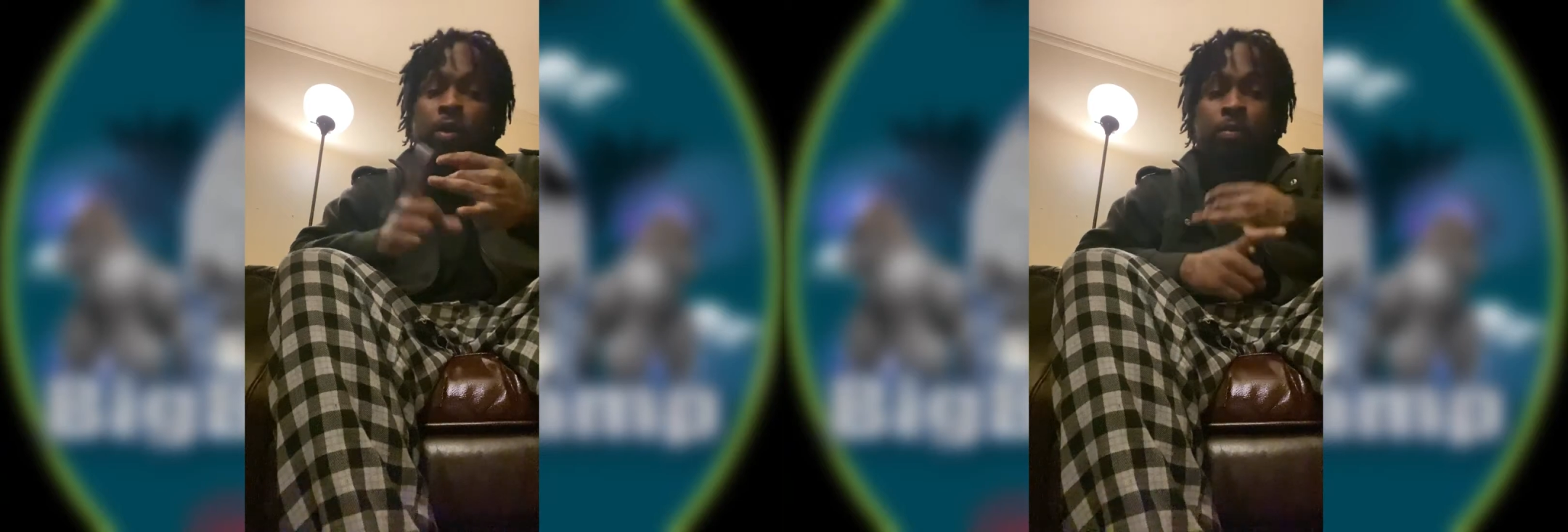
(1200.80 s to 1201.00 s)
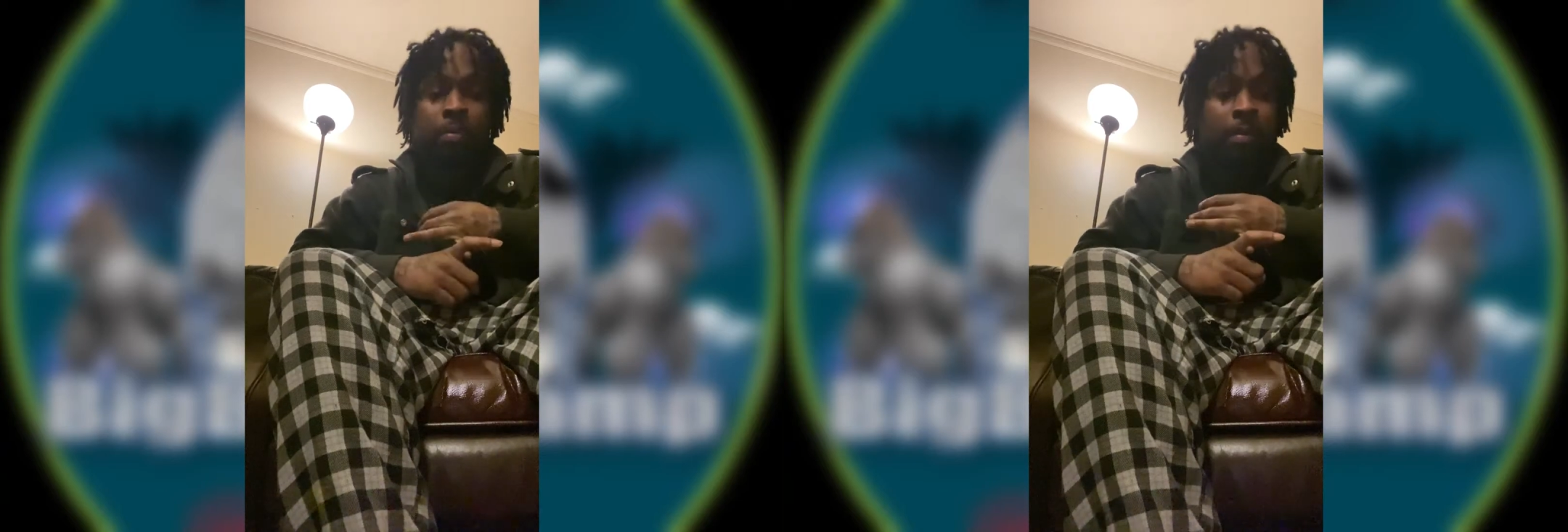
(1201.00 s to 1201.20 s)

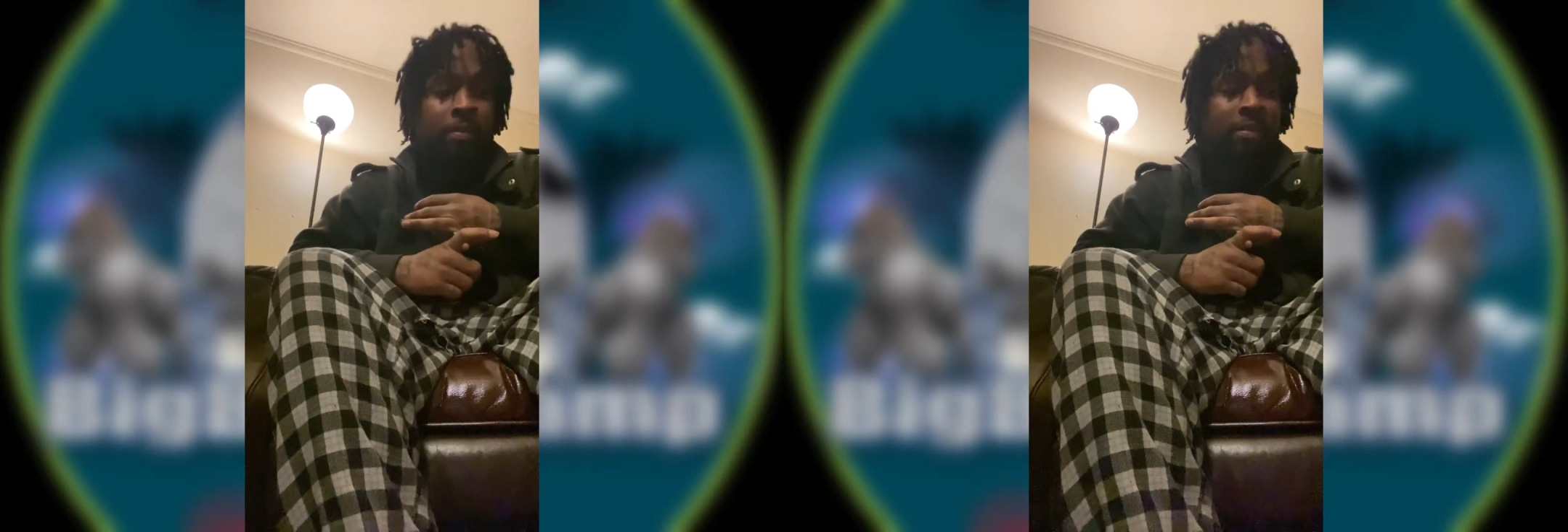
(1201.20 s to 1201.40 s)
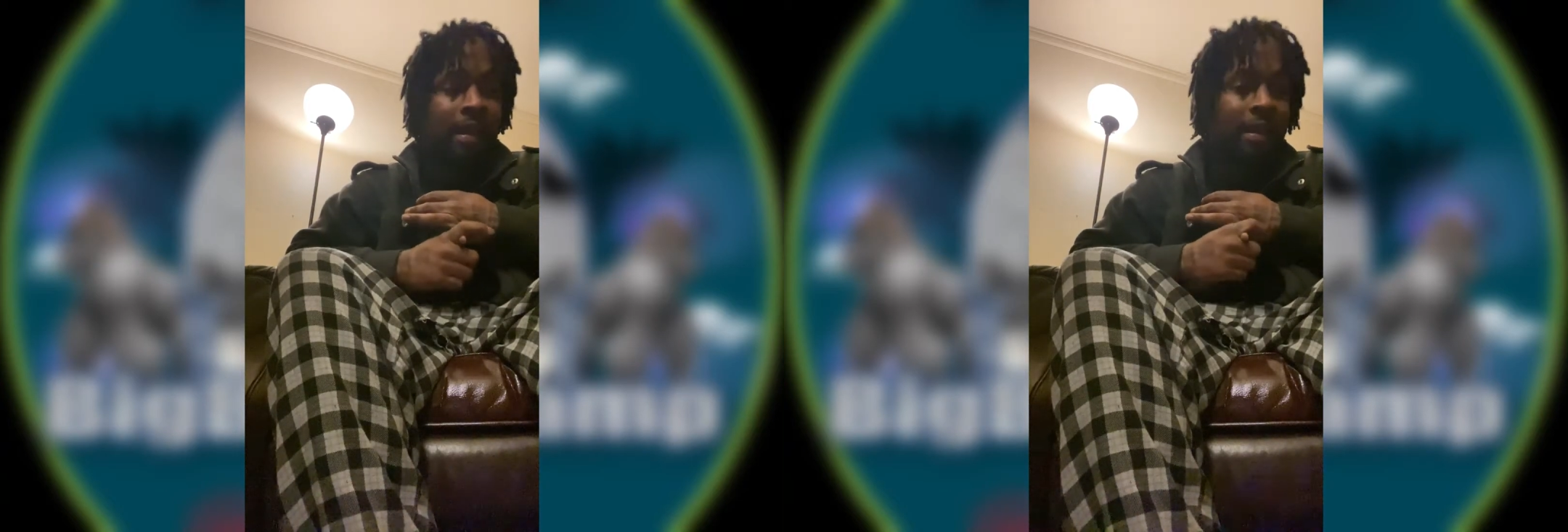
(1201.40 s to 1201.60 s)
the
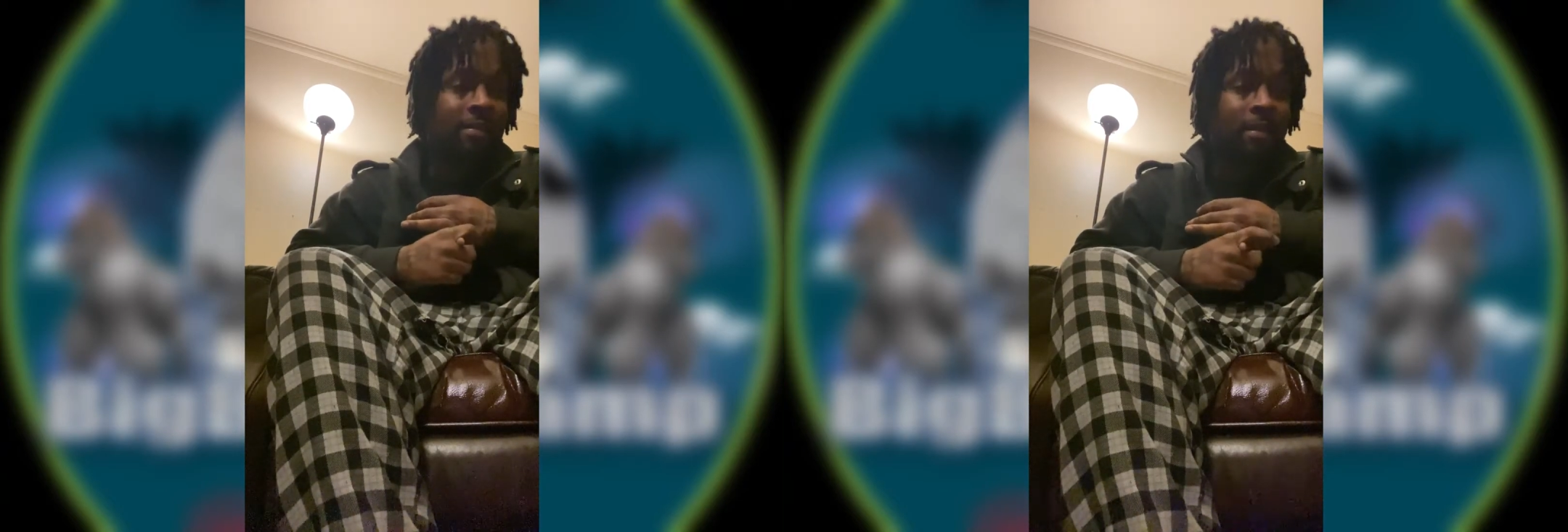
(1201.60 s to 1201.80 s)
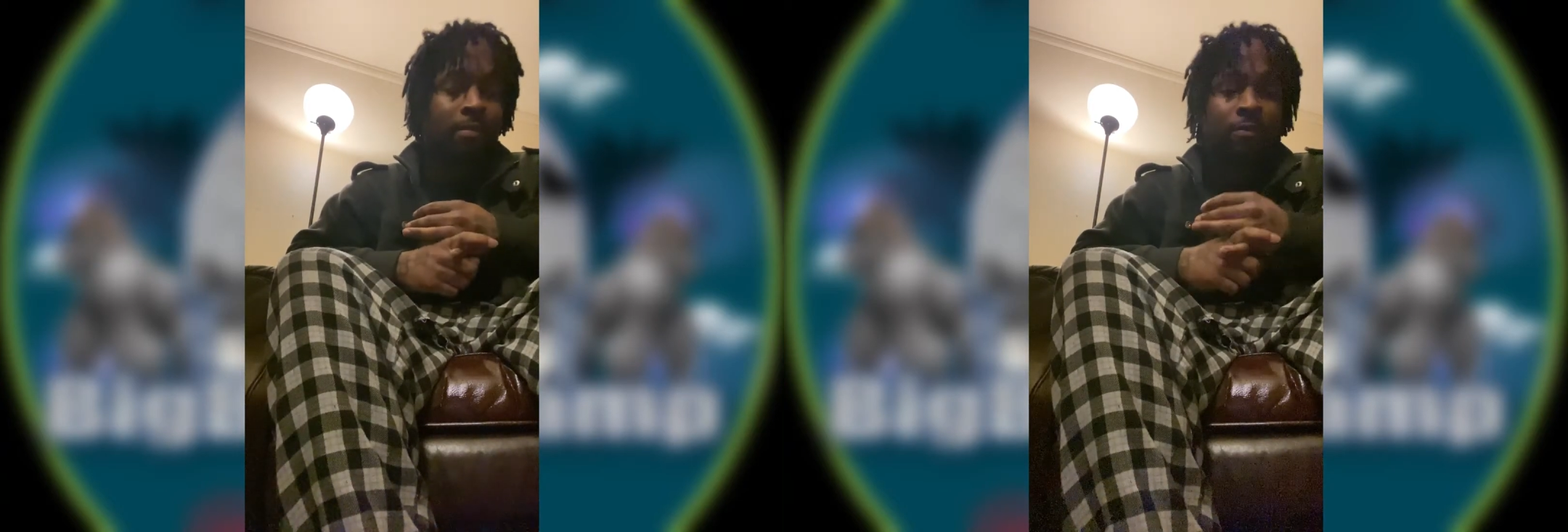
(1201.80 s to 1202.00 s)
puppies, like I
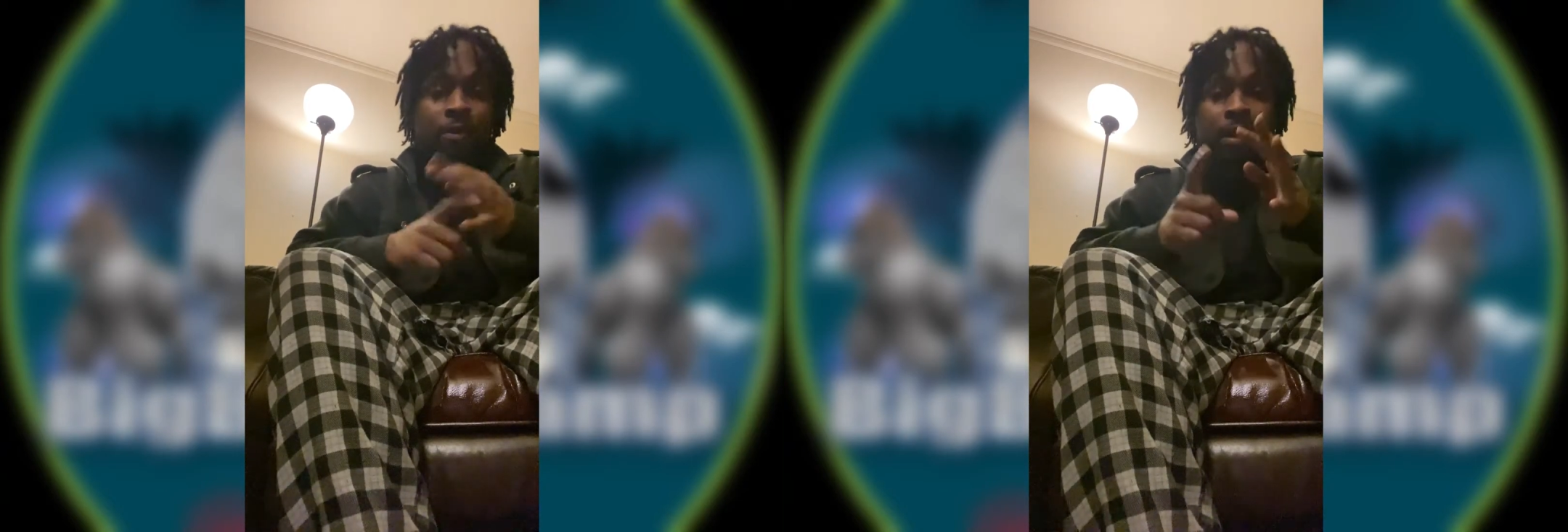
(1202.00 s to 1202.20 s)
said before,